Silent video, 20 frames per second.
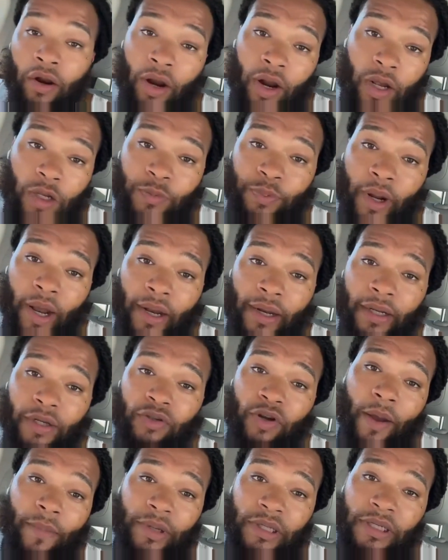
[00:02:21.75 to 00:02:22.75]
But hey,
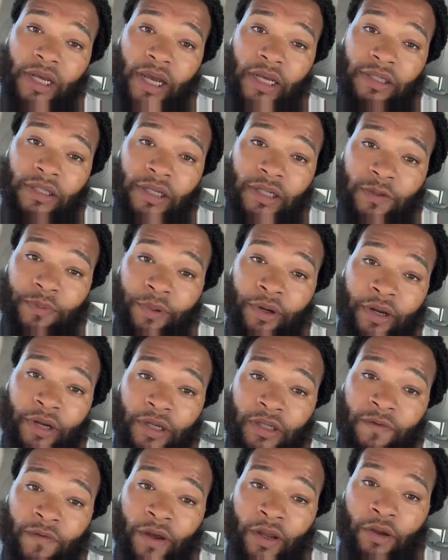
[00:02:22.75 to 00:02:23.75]
let me know what you think in
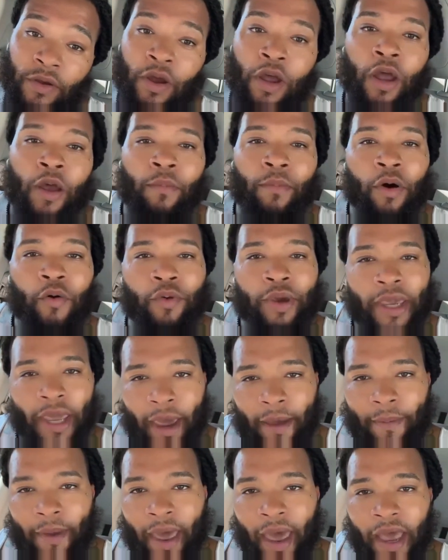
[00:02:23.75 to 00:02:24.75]
the comments down below.